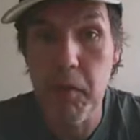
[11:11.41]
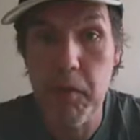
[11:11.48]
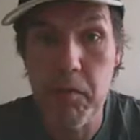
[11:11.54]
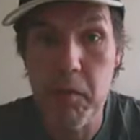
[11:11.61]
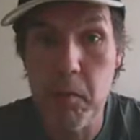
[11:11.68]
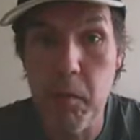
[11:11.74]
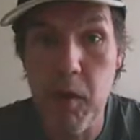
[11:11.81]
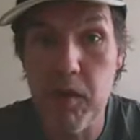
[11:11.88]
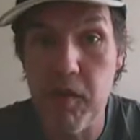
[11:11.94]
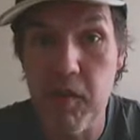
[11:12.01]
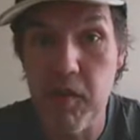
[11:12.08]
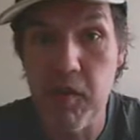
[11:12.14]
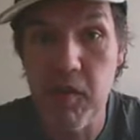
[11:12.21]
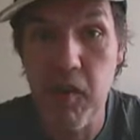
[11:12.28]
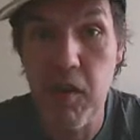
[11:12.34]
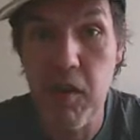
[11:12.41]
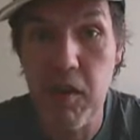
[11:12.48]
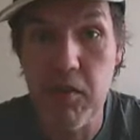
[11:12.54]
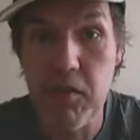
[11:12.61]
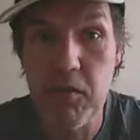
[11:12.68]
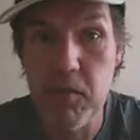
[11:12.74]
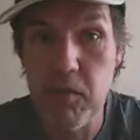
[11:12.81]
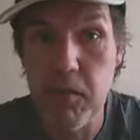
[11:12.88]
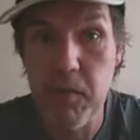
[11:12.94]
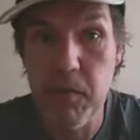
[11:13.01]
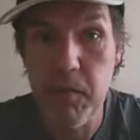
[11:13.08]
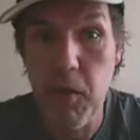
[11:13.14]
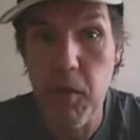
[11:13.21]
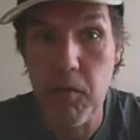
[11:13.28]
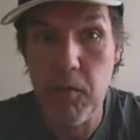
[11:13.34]
whether by design or
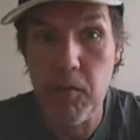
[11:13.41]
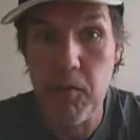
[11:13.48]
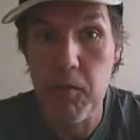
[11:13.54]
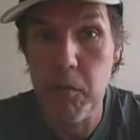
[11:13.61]
default,